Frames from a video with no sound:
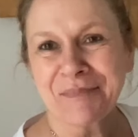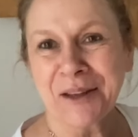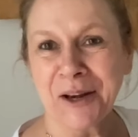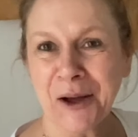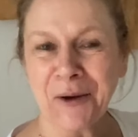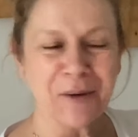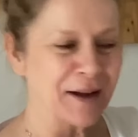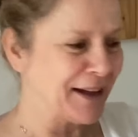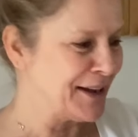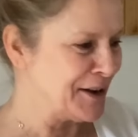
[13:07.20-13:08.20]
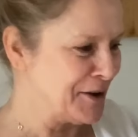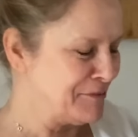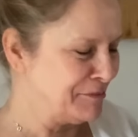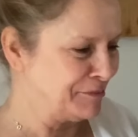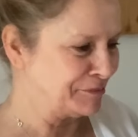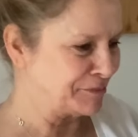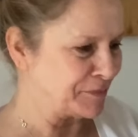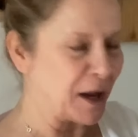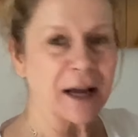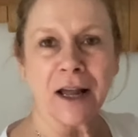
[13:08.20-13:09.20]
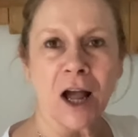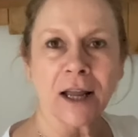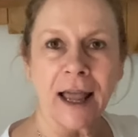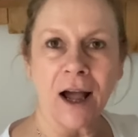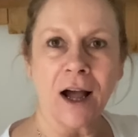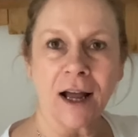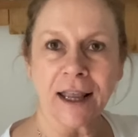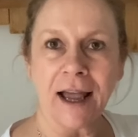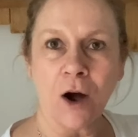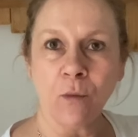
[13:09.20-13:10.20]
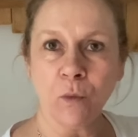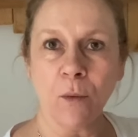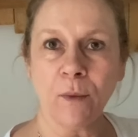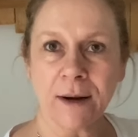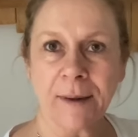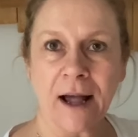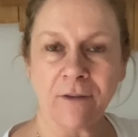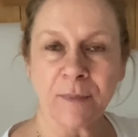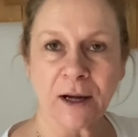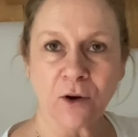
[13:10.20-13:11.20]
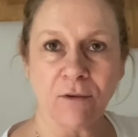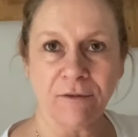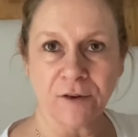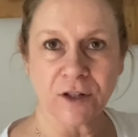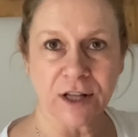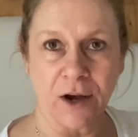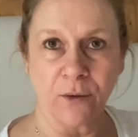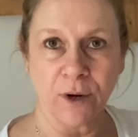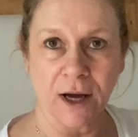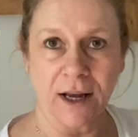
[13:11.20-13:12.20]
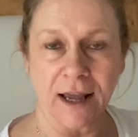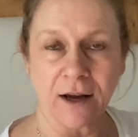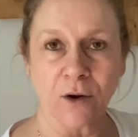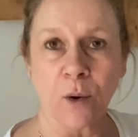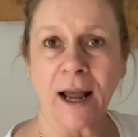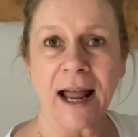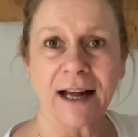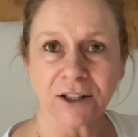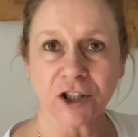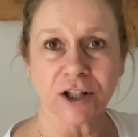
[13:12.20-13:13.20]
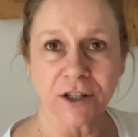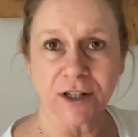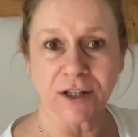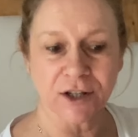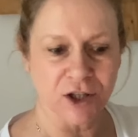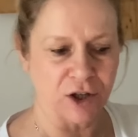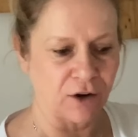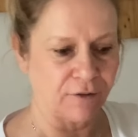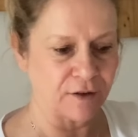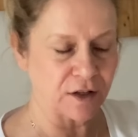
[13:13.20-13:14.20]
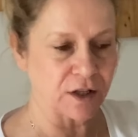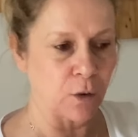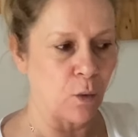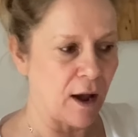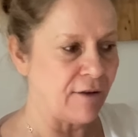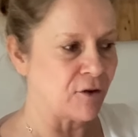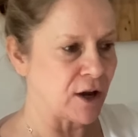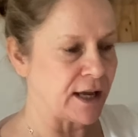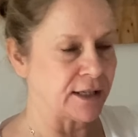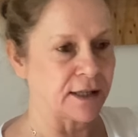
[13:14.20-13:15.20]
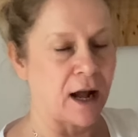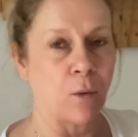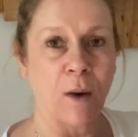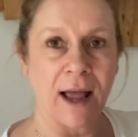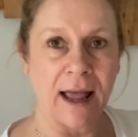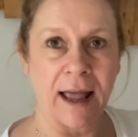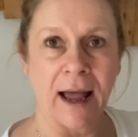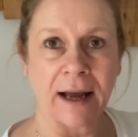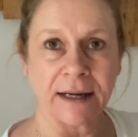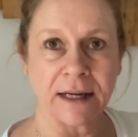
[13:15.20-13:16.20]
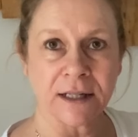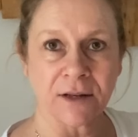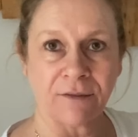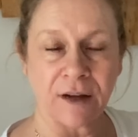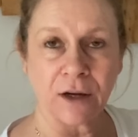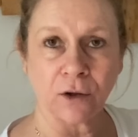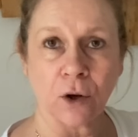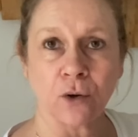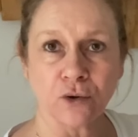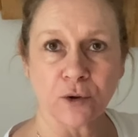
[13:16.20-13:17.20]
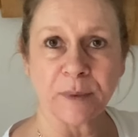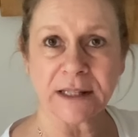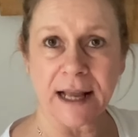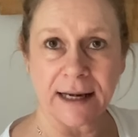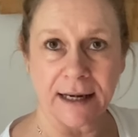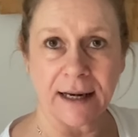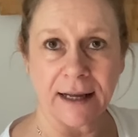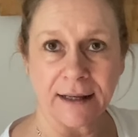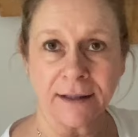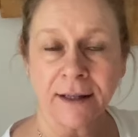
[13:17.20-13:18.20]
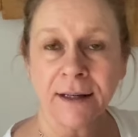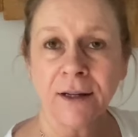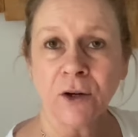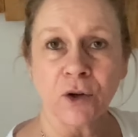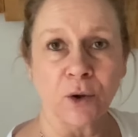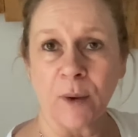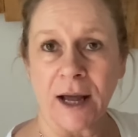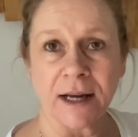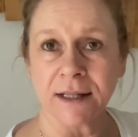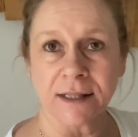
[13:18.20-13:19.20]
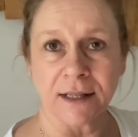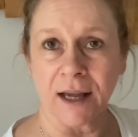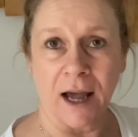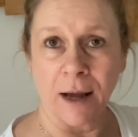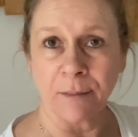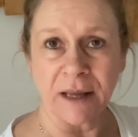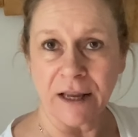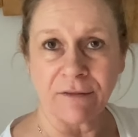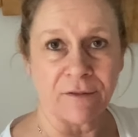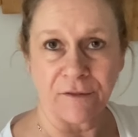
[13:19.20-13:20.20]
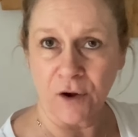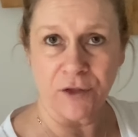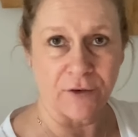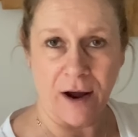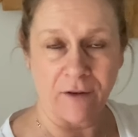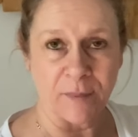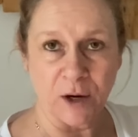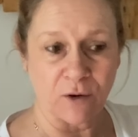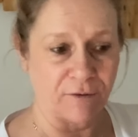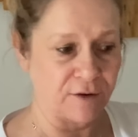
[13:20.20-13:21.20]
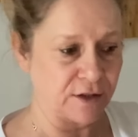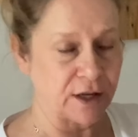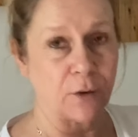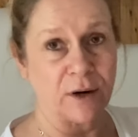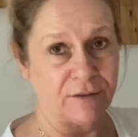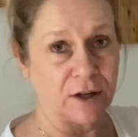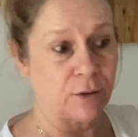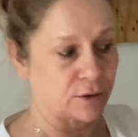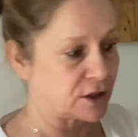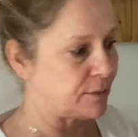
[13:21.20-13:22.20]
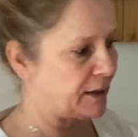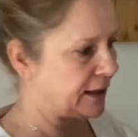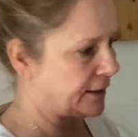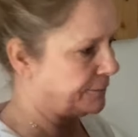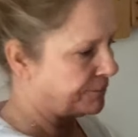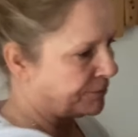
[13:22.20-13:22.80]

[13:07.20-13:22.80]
You know, I get on one when I'm out of my comfort zone. I get quite anxious and stuff. And so whatever it is that I wear, I need to feel 100% in it. Otherwise, I'm even further out of my comfort zone, if you know what I mean.